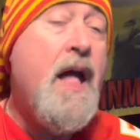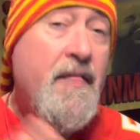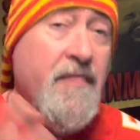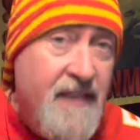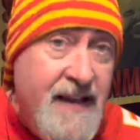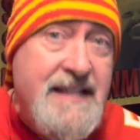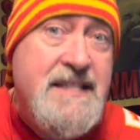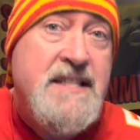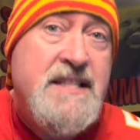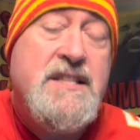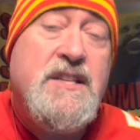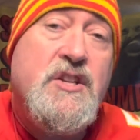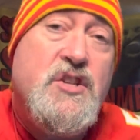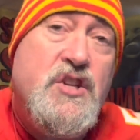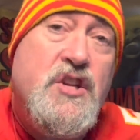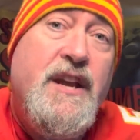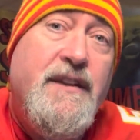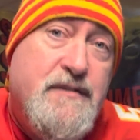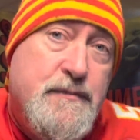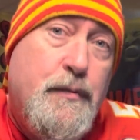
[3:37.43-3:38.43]
This is a
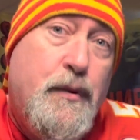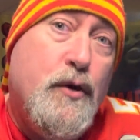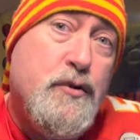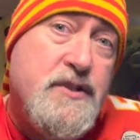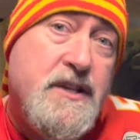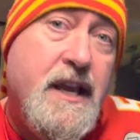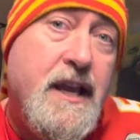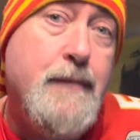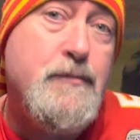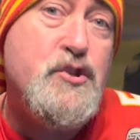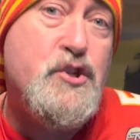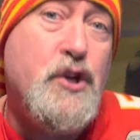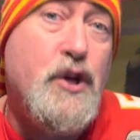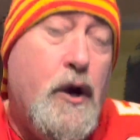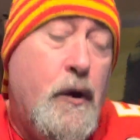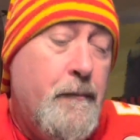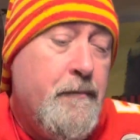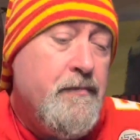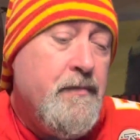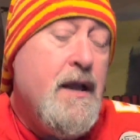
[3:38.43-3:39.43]
Chiefs post-game
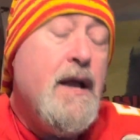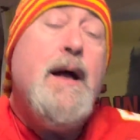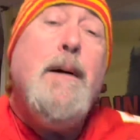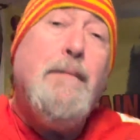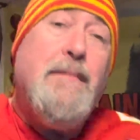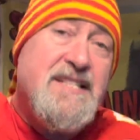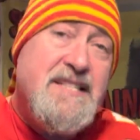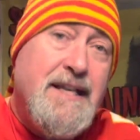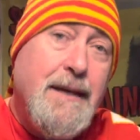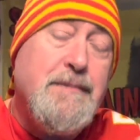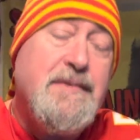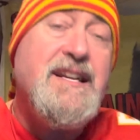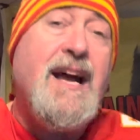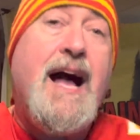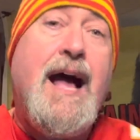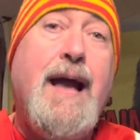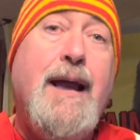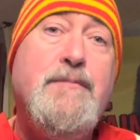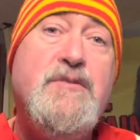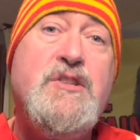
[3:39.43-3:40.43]
show. But
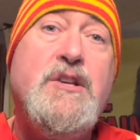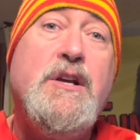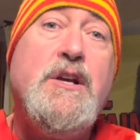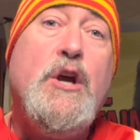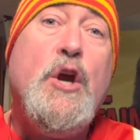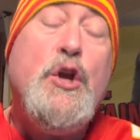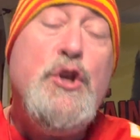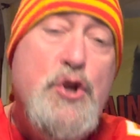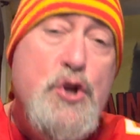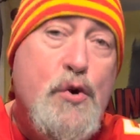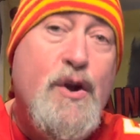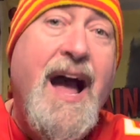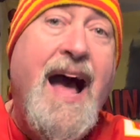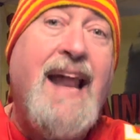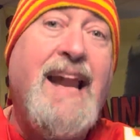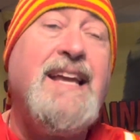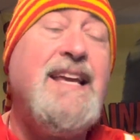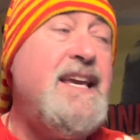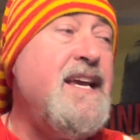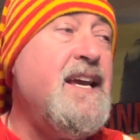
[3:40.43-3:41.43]
sometimes you got
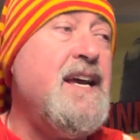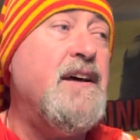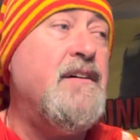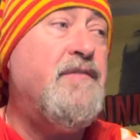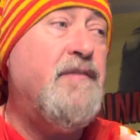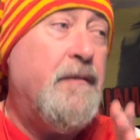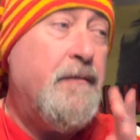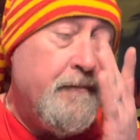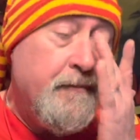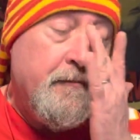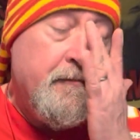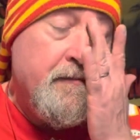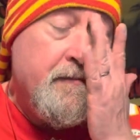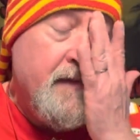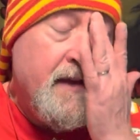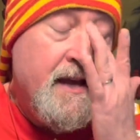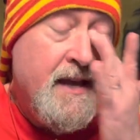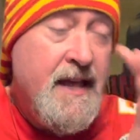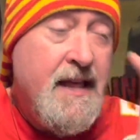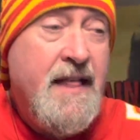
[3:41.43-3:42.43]
to give
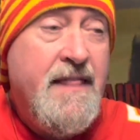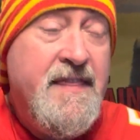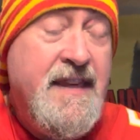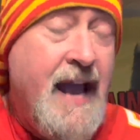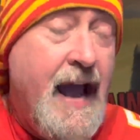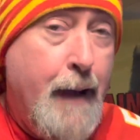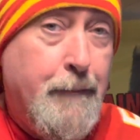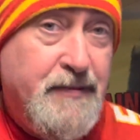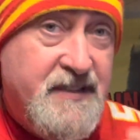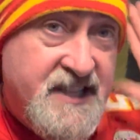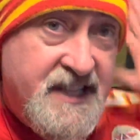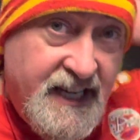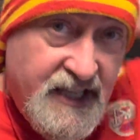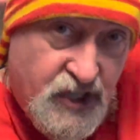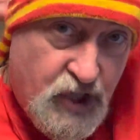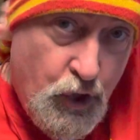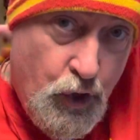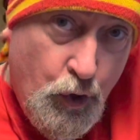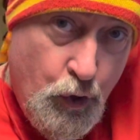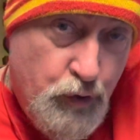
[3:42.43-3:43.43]
the
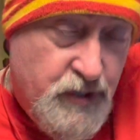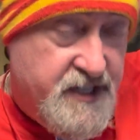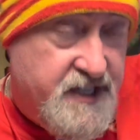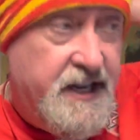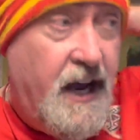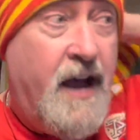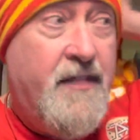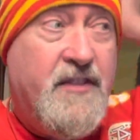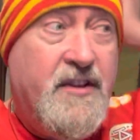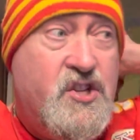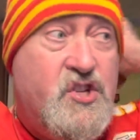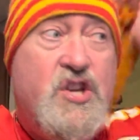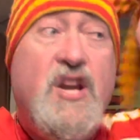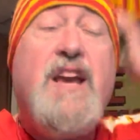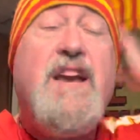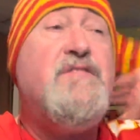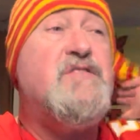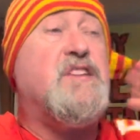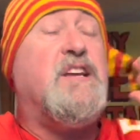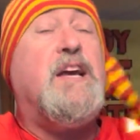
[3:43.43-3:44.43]
opposition who's done the
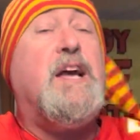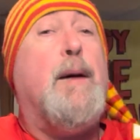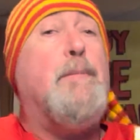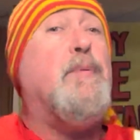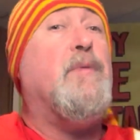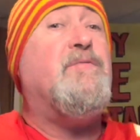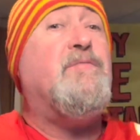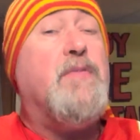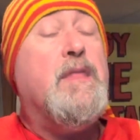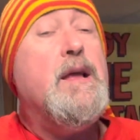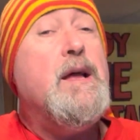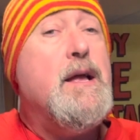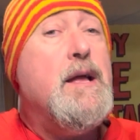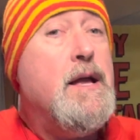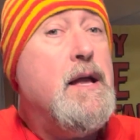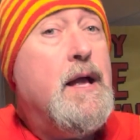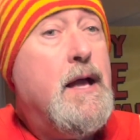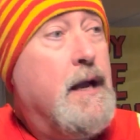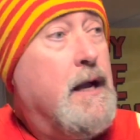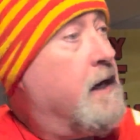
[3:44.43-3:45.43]
Chiefs a couple
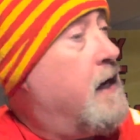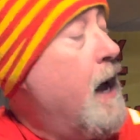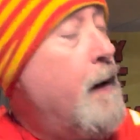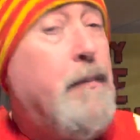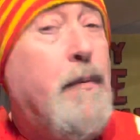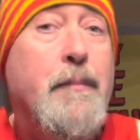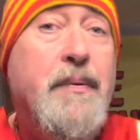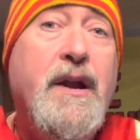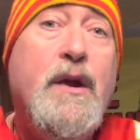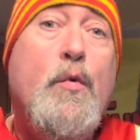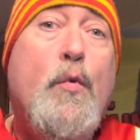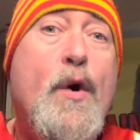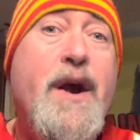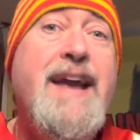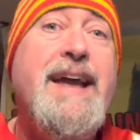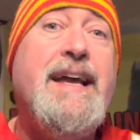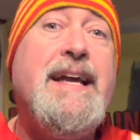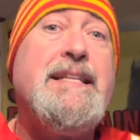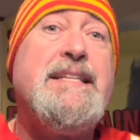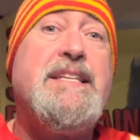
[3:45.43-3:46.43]
big
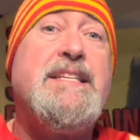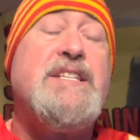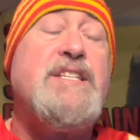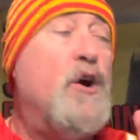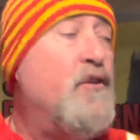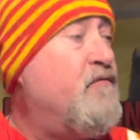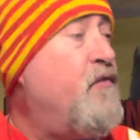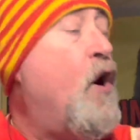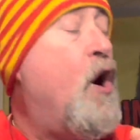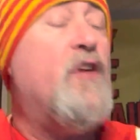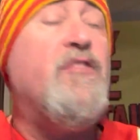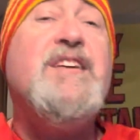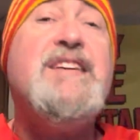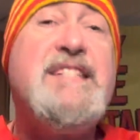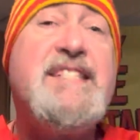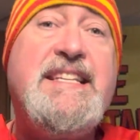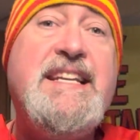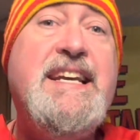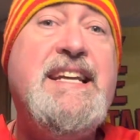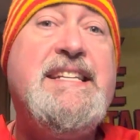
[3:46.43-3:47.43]
wins so far this
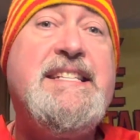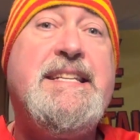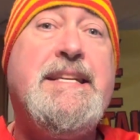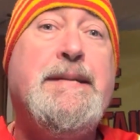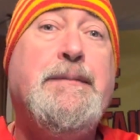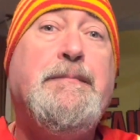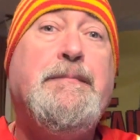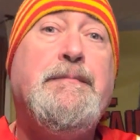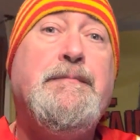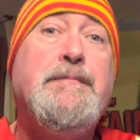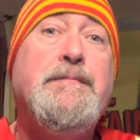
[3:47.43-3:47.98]
season